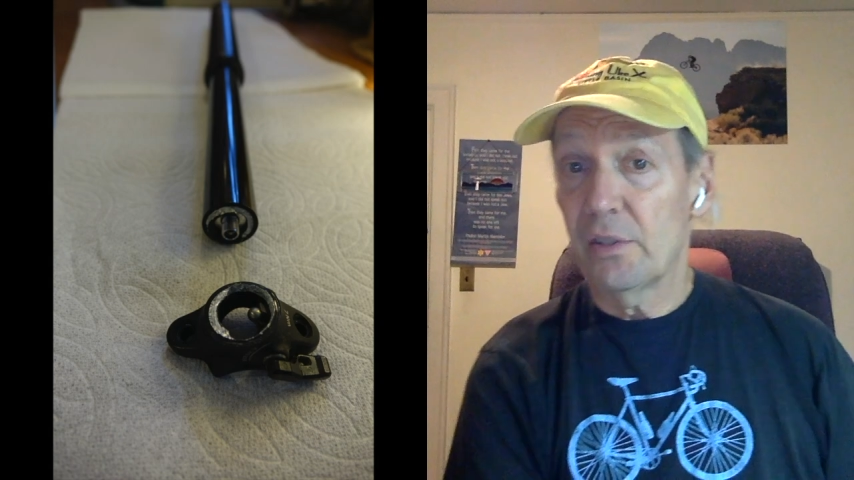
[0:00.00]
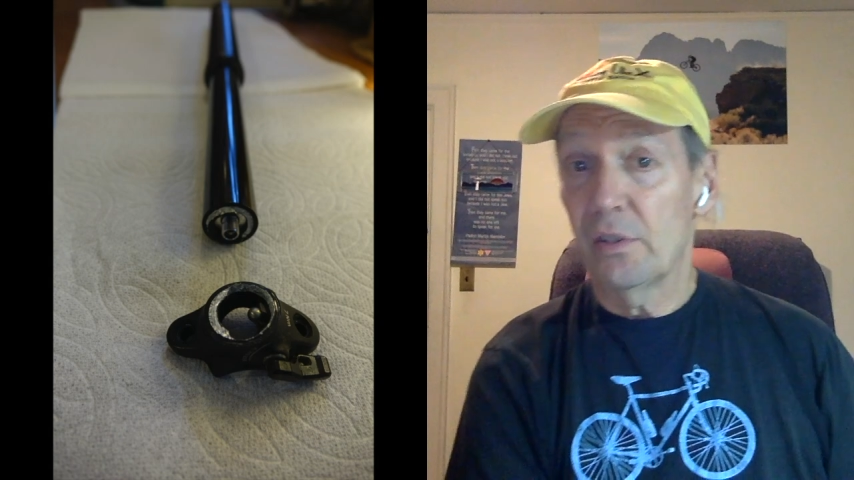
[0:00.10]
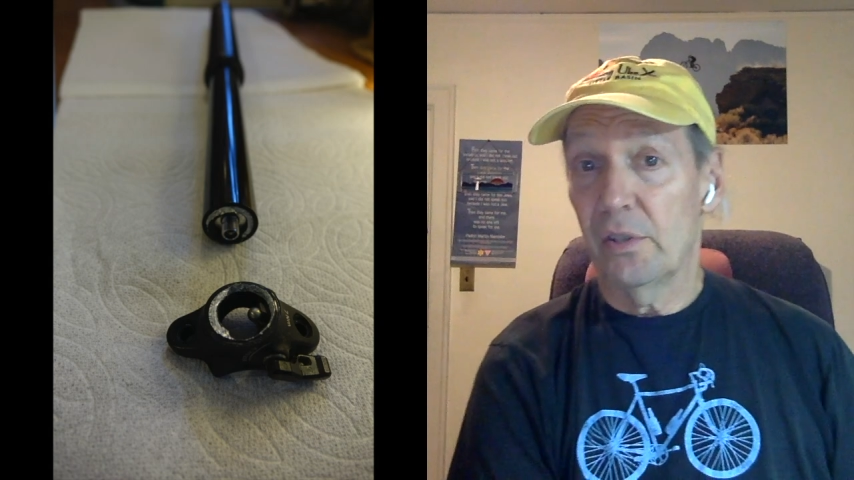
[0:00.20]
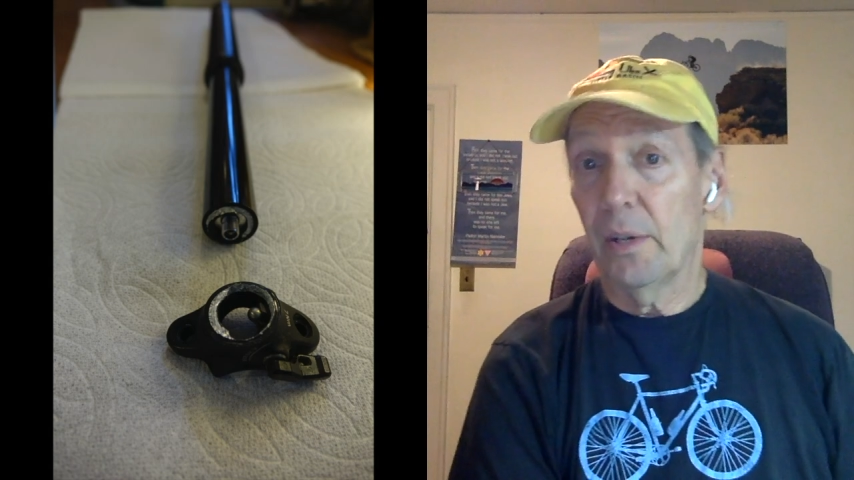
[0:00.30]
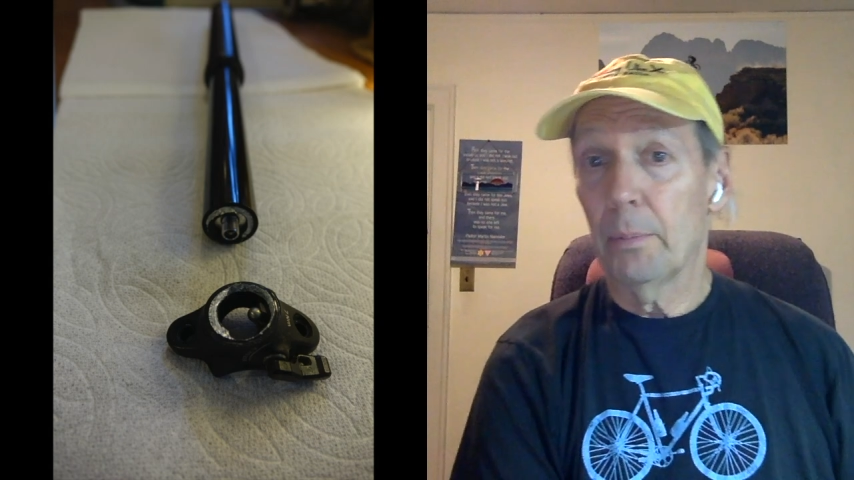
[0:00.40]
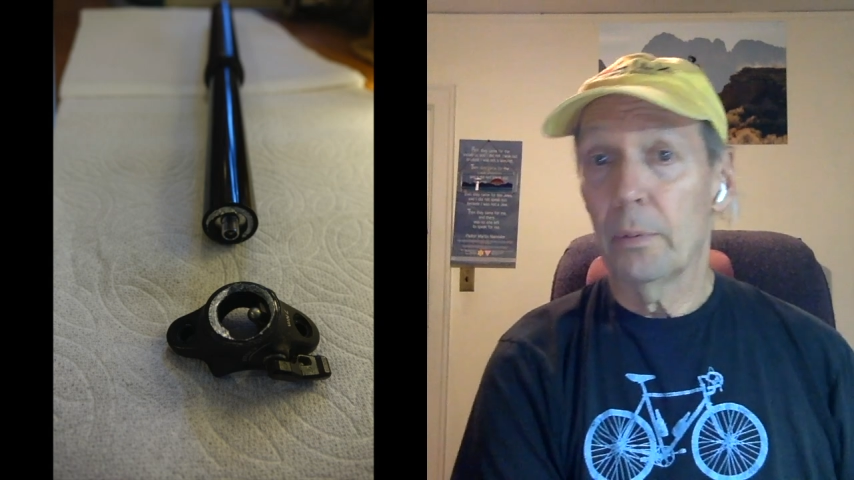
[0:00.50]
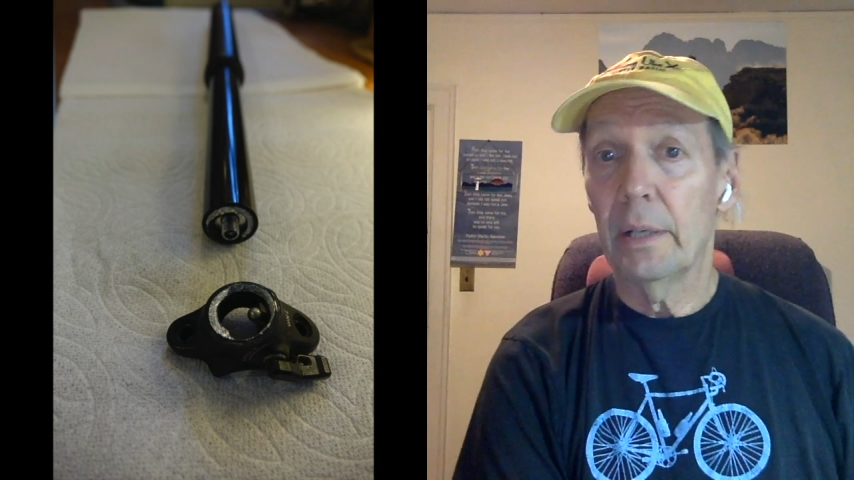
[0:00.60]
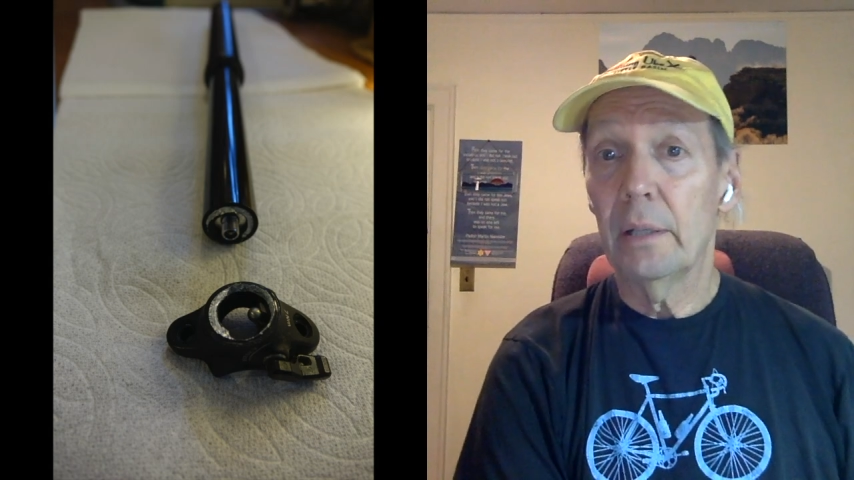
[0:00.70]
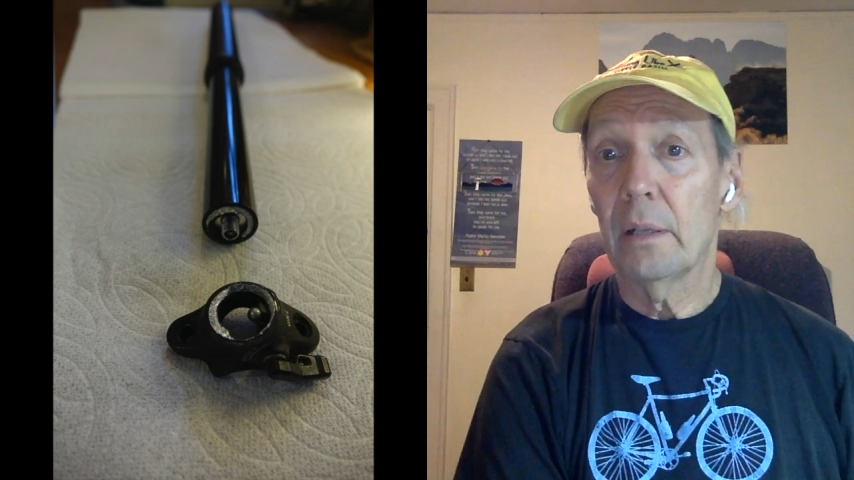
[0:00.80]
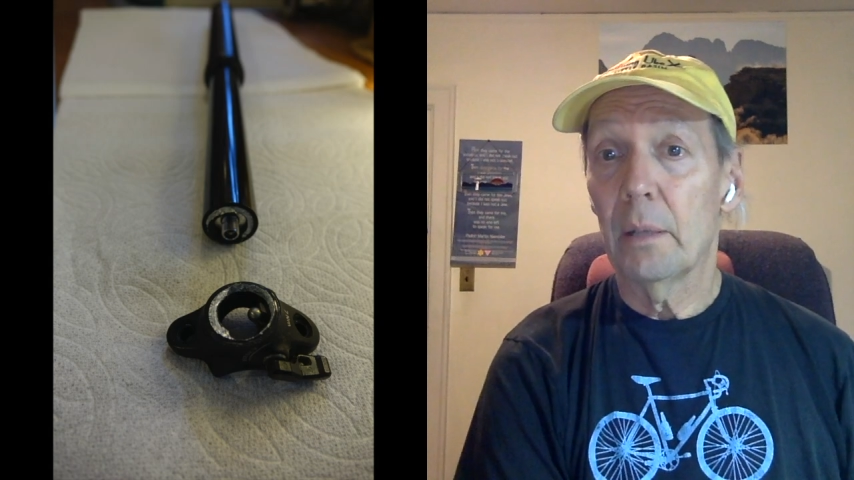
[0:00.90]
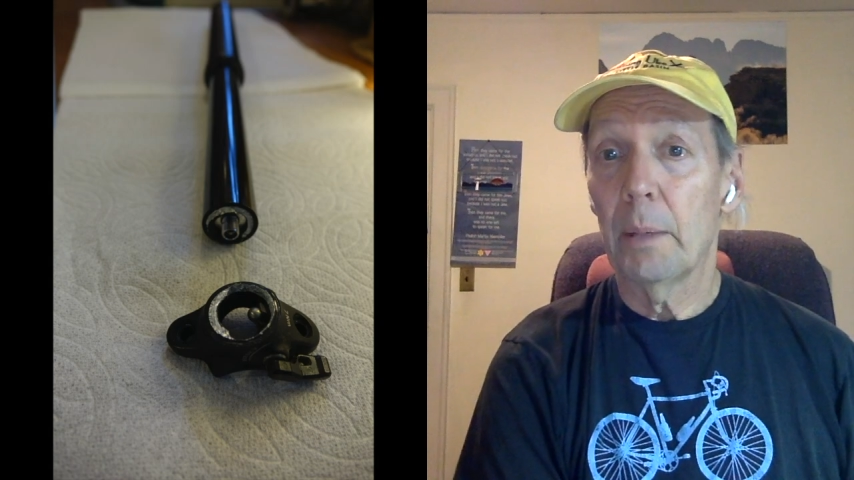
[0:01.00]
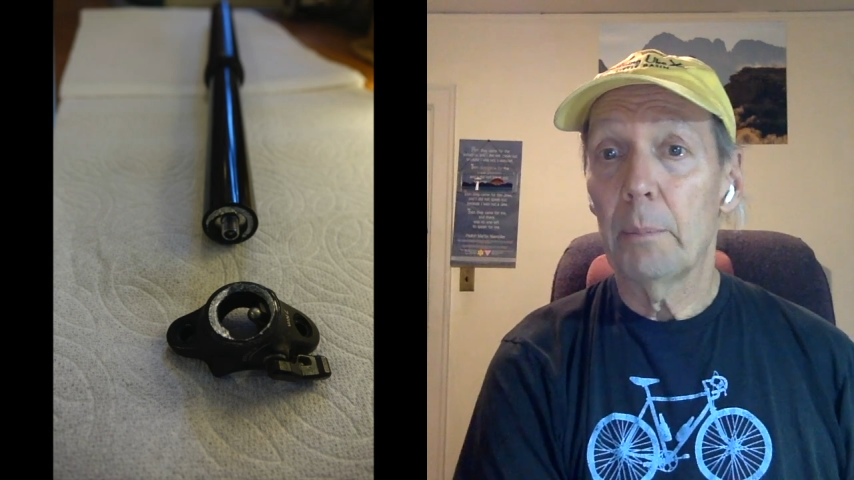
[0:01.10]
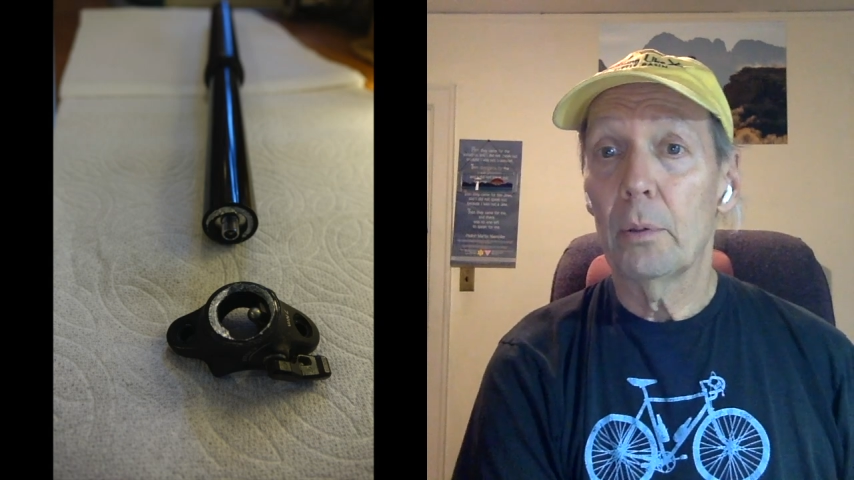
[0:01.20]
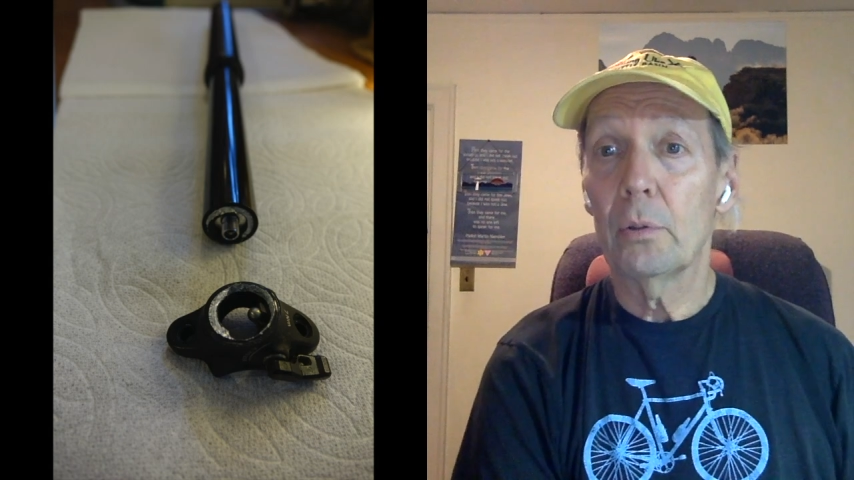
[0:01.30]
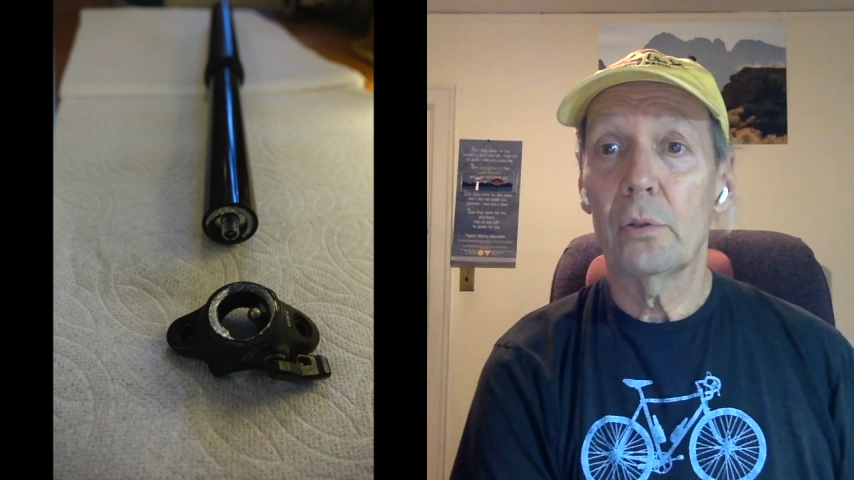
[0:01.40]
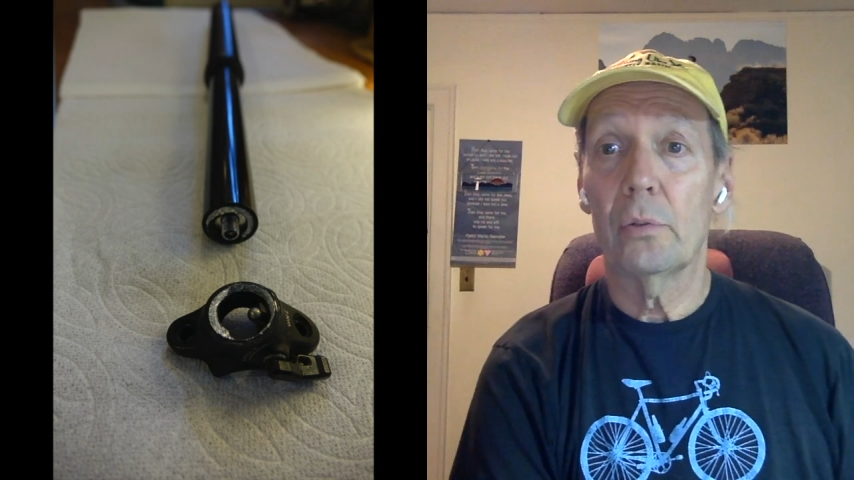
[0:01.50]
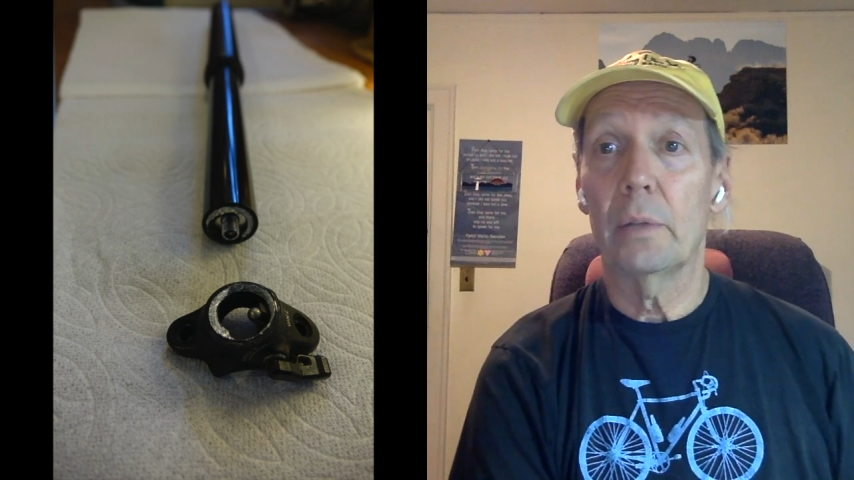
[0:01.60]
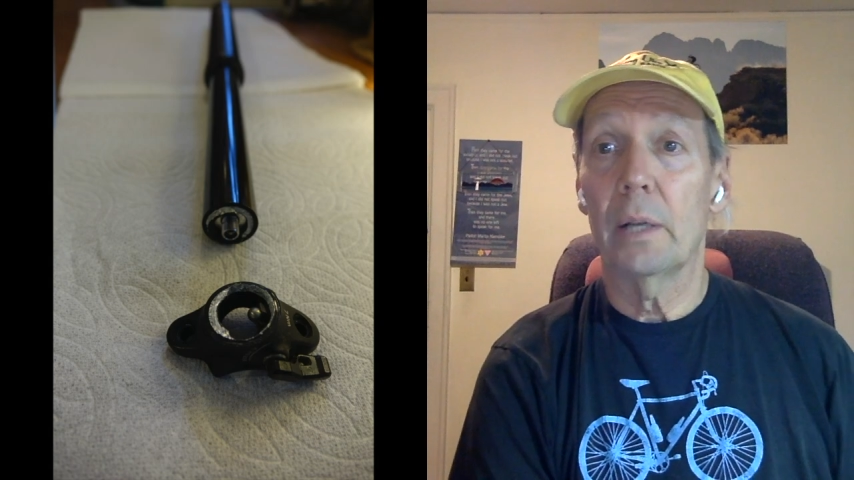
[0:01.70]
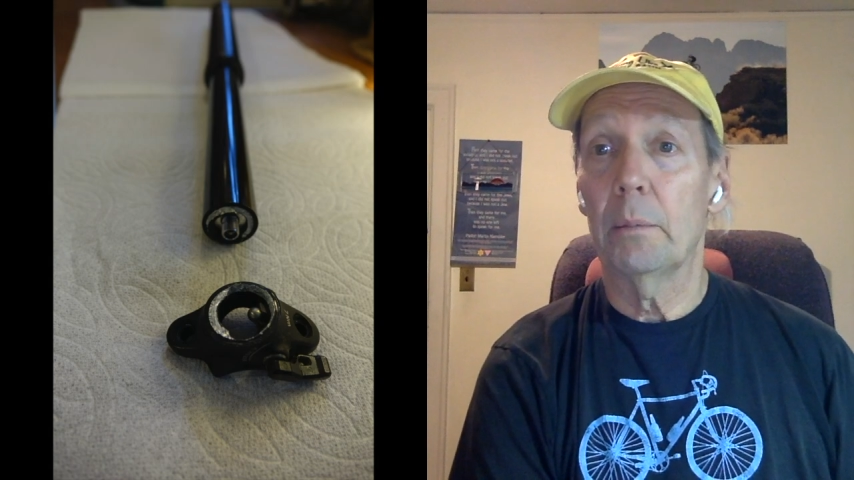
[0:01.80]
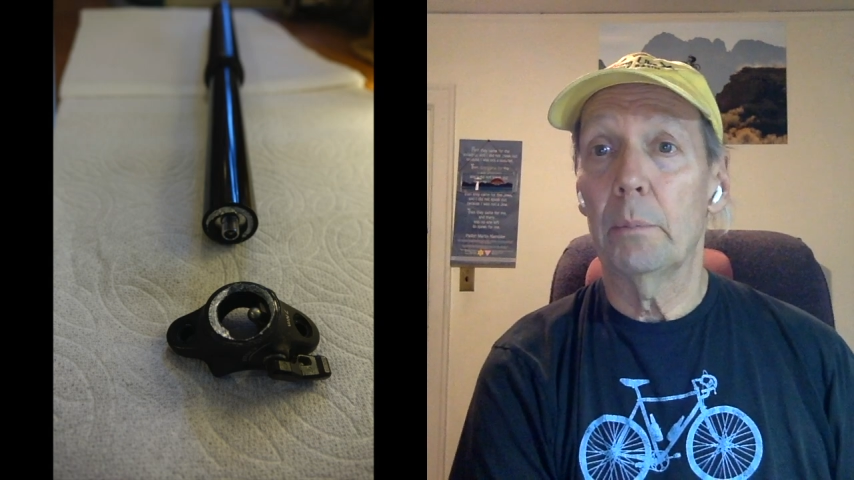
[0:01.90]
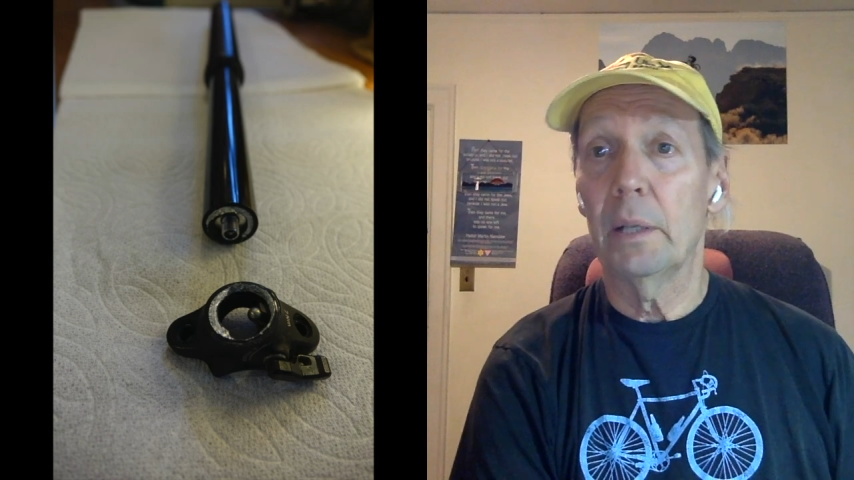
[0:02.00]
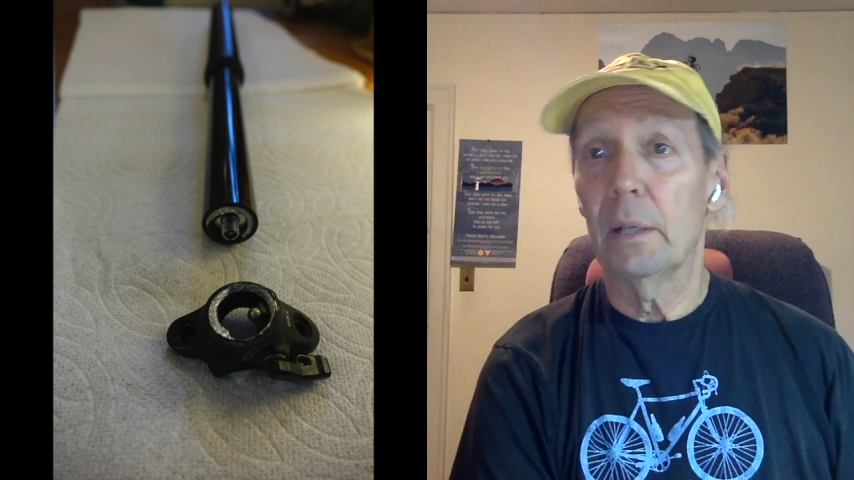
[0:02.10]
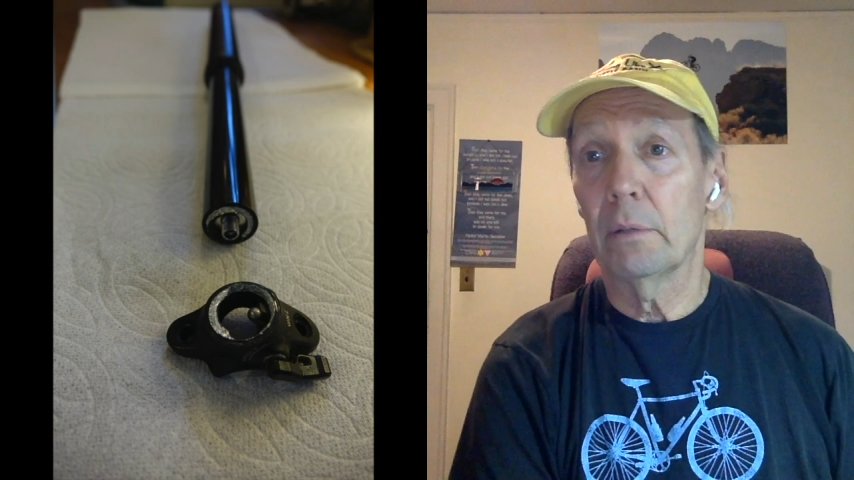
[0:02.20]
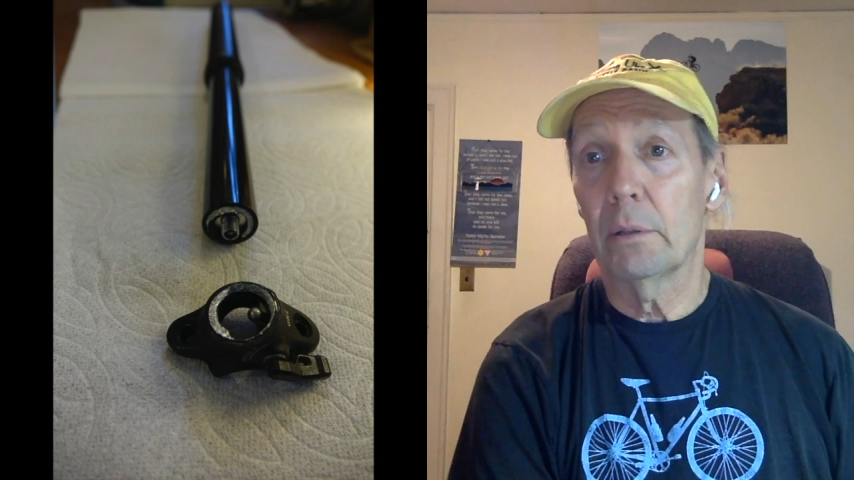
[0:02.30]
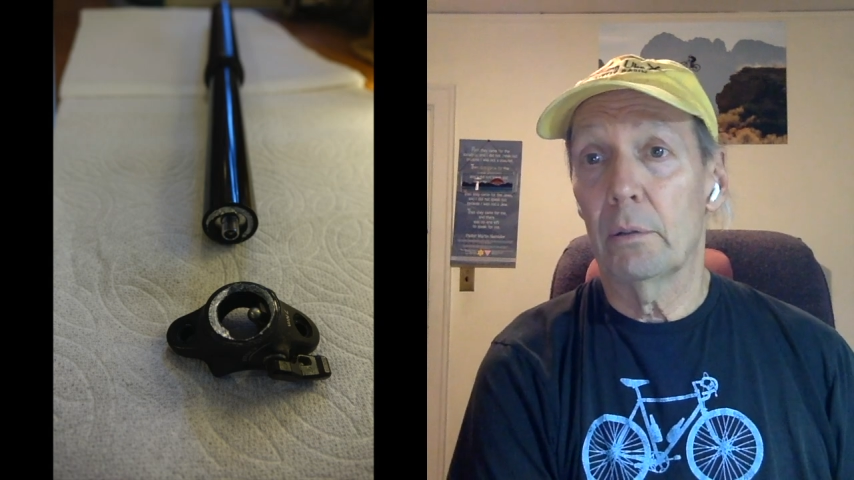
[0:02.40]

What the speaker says: separated on my post without me ever